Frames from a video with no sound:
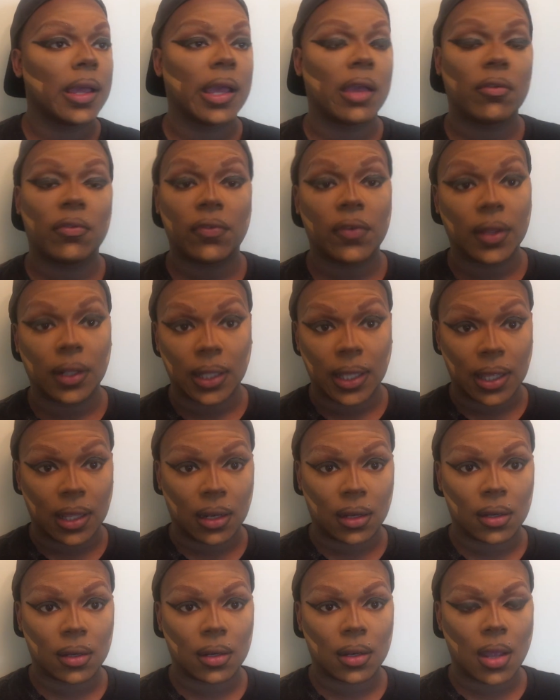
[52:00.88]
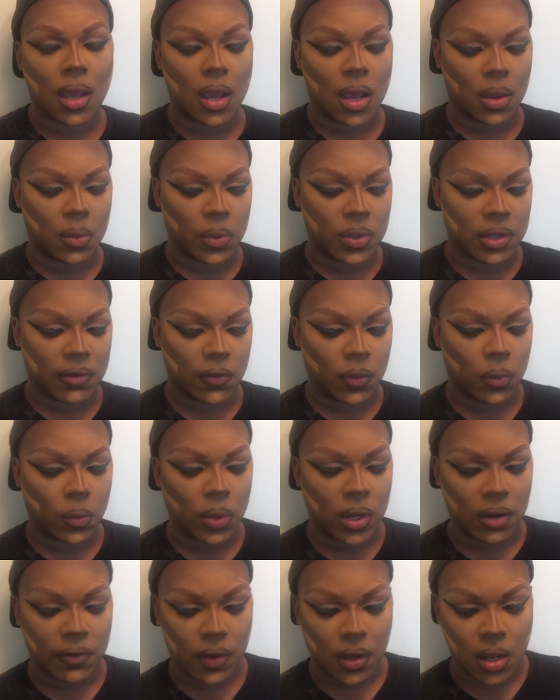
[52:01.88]
and fill in with
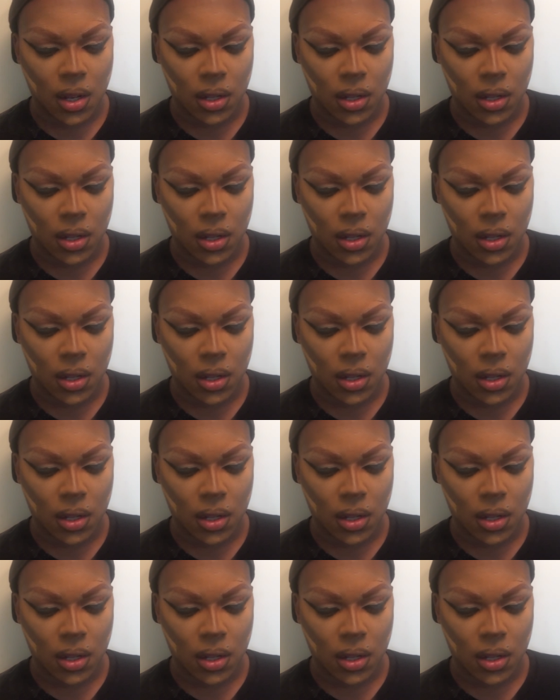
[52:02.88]
whatever